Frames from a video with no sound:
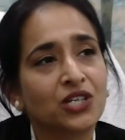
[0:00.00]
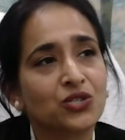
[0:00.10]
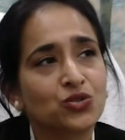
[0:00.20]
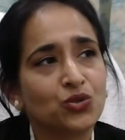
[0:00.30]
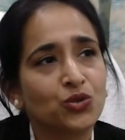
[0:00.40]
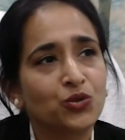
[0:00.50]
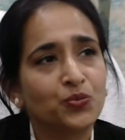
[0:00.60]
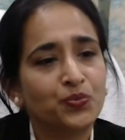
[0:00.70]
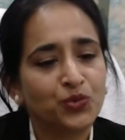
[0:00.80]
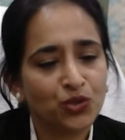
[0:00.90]

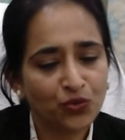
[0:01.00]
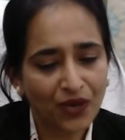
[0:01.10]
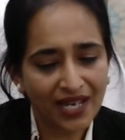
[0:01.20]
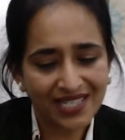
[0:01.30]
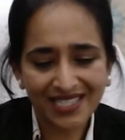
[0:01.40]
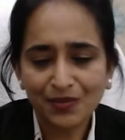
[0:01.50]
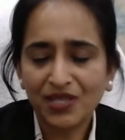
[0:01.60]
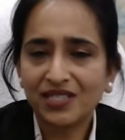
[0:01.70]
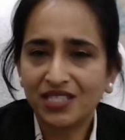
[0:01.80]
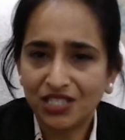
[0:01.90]
So, you know, I tell my
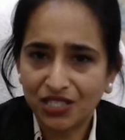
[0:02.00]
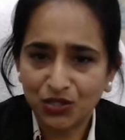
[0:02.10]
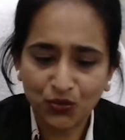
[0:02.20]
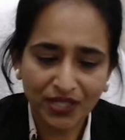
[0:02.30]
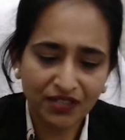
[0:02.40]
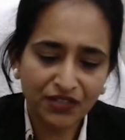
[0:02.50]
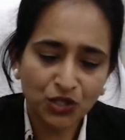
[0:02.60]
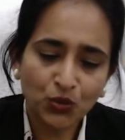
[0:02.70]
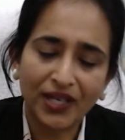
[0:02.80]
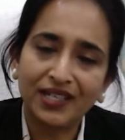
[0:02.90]
teachers, whenever
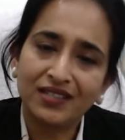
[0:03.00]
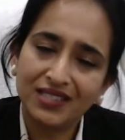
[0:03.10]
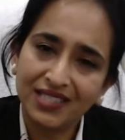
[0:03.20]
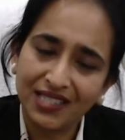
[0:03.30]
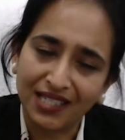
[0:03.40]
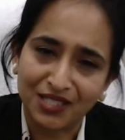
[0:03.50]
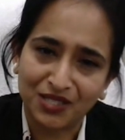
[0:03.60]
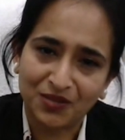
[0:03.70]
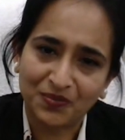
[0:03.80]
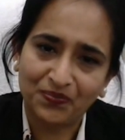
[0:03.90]
you enter the
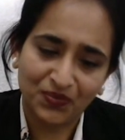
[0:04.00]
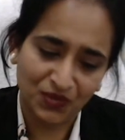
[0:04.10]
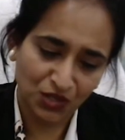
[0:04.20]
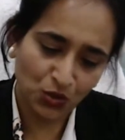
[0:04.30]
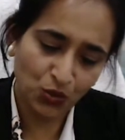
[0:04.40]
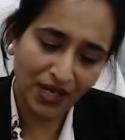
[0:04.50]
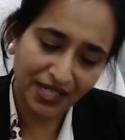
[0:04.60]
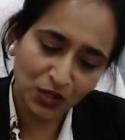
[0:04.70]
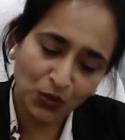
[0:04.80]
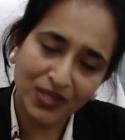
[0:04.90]
class, you
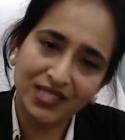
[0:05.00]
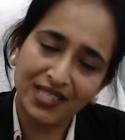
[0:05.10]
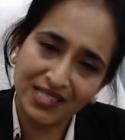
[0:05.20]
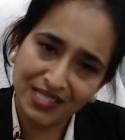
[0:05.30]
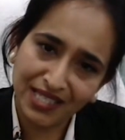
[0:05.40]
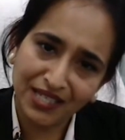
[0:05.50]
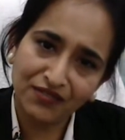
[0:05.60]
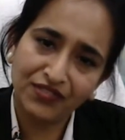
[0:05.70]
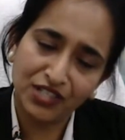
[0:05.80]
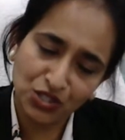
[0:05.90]
enter with this thing.
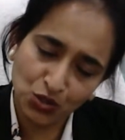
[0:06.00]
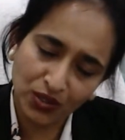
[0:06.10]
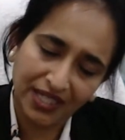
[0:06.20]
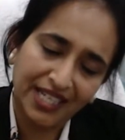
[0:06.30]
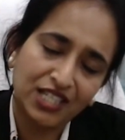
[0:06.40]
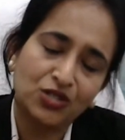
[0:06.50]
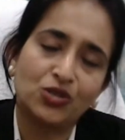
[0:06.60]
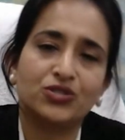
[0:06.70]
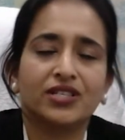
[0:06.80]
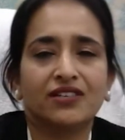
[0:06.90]
First, you connect
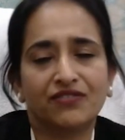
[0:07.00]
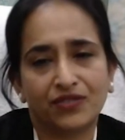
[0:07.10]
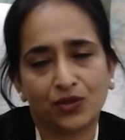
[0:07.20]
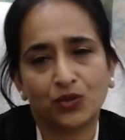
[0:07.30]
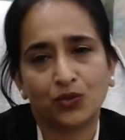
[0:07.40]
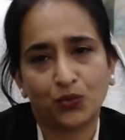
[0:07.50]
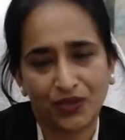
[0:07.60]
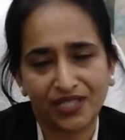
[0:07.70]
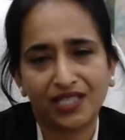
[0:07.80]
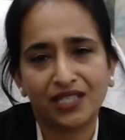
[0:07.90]
yourself
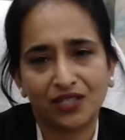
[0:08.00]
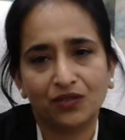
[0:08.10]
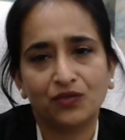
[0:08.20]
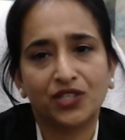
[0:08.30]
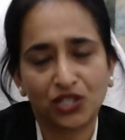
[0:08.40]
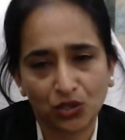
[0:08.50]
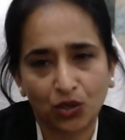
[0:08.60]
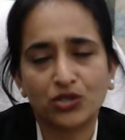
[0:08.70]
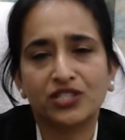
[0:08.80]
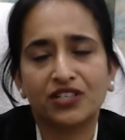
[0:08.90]
within, with
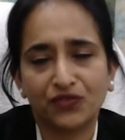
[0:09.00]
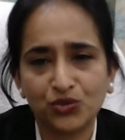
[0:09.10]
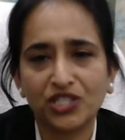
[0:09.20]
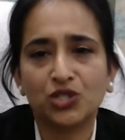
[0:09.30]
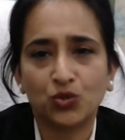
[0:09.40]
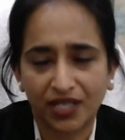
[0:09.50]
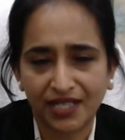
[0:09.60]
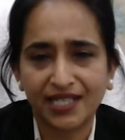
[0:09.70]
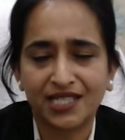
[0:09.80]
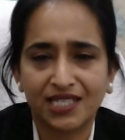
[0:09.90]
yourself, you need to
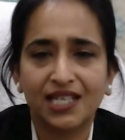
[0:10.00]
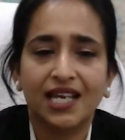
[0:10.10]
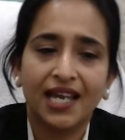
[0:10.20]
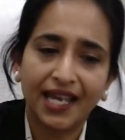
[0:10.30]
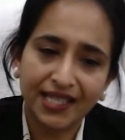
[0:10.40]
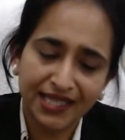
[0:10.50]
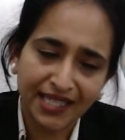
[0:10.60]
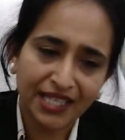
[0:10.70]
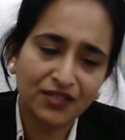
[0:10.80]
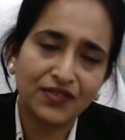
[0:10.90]
connect. And
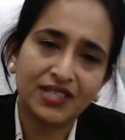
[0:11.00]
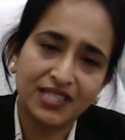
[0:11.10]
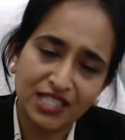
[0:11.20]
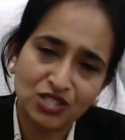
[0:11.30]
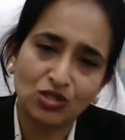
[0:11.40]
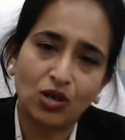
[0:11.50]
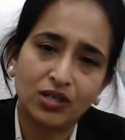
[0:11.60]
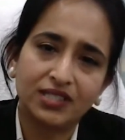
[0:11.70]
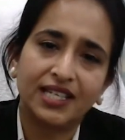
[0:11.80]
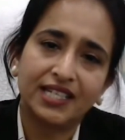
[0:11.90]
then with this
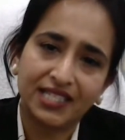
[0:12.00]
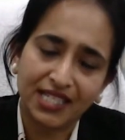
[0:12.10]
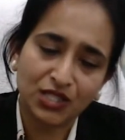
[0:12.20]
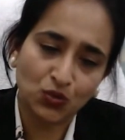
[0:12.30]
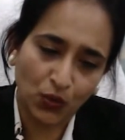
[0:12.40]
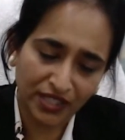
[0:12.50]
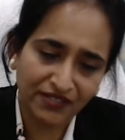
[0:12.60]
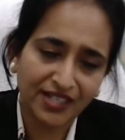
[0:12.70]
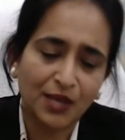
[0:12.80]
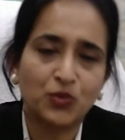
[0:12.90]
thought that, yes, whatever
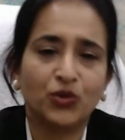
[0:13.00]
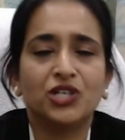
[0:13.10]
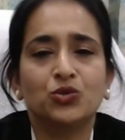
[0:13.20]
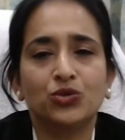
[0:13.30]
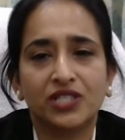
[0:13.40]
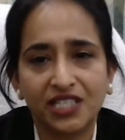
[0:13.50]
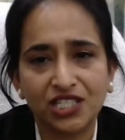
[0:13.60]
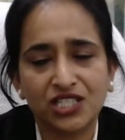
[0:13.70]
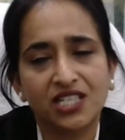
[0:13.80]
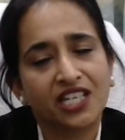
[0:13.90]
I'm going to
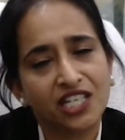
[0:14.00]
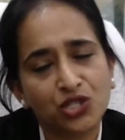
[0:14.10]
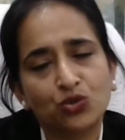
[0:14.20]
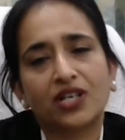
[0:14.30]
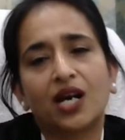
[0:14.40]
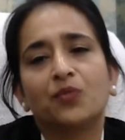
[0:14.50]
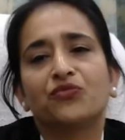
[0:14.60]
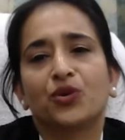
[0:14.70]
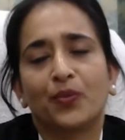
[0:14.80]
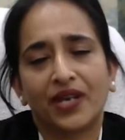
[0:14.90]
teach, it should come
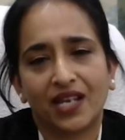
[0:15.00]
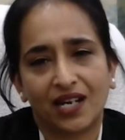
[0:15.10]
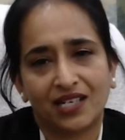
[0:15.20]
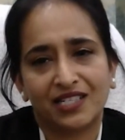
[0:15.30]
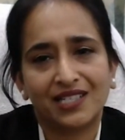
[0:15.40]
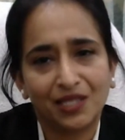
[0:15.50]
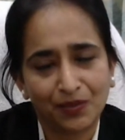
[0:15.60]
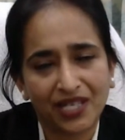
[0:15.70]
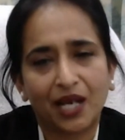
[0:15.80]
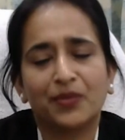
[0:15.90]
from my heart. It will
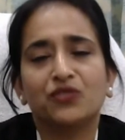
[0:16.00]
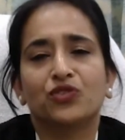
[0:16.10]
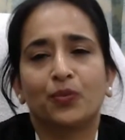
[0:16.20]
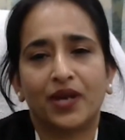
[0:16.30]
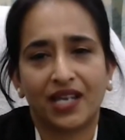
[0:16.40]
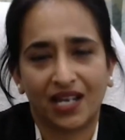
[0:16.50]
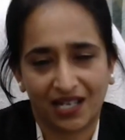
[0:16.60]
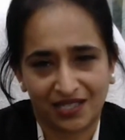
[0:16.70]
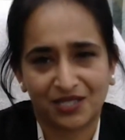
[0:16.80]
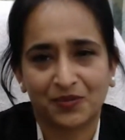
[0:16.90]
be coming from my
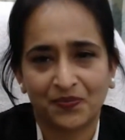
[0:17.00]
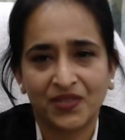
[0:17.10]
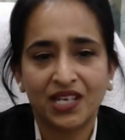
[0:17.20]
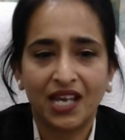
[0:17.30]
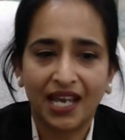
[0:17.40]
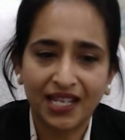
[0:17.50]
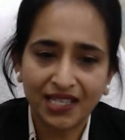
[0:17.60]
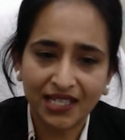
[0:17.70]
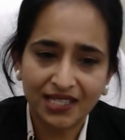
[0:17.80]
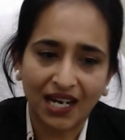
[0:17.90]
heart. And
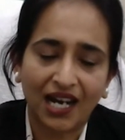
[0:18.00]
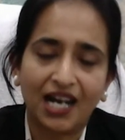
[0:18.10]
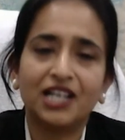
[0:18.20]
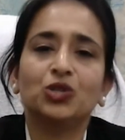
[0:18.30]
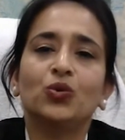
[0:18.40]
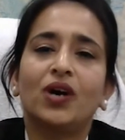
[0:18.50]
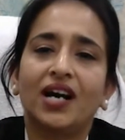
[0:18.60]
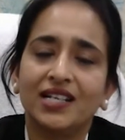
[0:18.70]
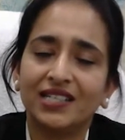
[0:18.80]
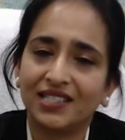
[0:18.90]
that
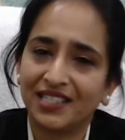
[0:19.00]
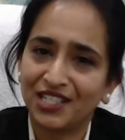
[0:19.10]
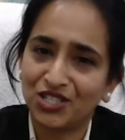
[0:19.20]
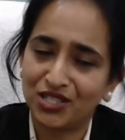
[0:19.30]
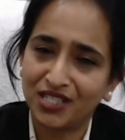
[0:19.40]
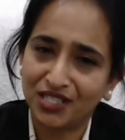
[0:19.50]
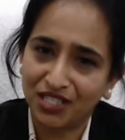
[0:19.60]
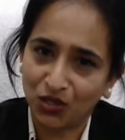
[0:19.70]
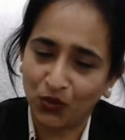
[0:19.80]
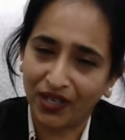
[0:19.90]
heart-to-heart connection is
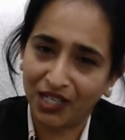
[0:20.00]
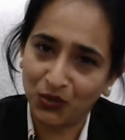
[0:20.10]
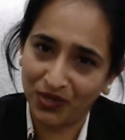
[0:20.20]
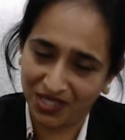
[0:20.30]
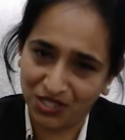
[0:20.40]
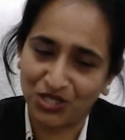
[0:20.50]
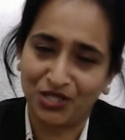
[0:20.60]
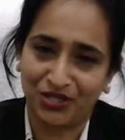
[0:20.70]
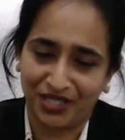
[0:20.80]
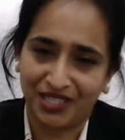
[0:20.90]
required with the
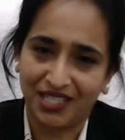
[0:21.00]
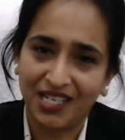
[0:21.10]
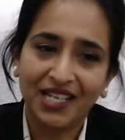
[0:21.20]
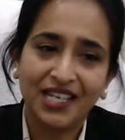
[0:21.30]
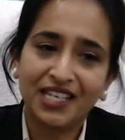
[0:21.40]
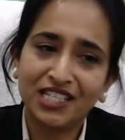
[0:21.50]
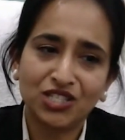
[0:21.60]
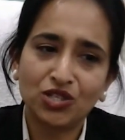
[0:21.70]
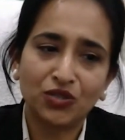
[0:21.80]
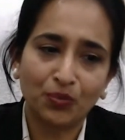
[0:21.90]
children. It is
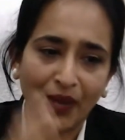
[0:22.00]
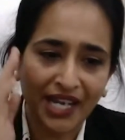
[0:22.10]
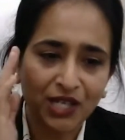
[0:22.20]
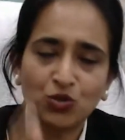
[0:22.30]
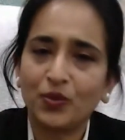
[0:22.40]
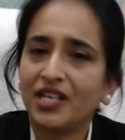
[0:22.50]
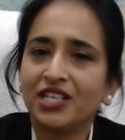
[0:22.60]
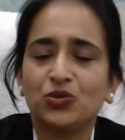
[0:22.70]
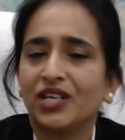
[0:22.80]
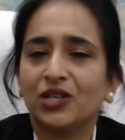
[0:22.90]
not mind-to-mind,
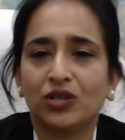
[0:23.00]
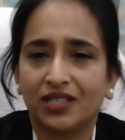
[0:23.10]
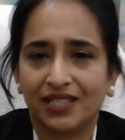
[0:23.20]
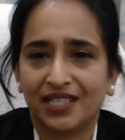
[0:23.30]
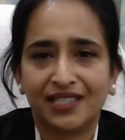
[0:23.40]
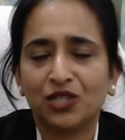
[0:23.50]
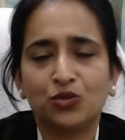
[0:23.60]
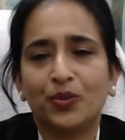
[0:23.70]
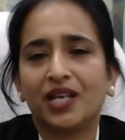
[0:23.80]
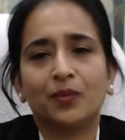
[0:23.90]
you cannot connect. Then you
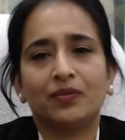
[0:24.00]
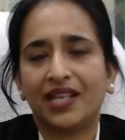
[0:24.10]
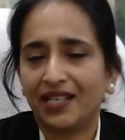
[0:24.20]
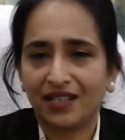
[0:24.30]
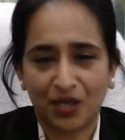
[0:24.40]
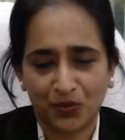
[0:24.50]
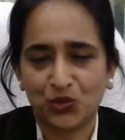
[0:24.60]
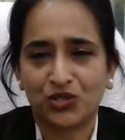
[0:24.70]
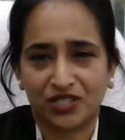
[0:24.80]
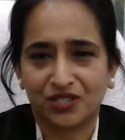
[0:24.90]
become like a
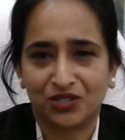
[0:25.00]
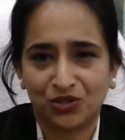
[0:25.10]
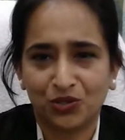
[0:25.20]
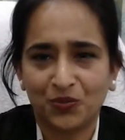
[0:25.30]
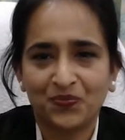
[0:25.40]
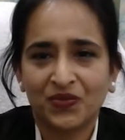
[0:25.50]
computer, you know.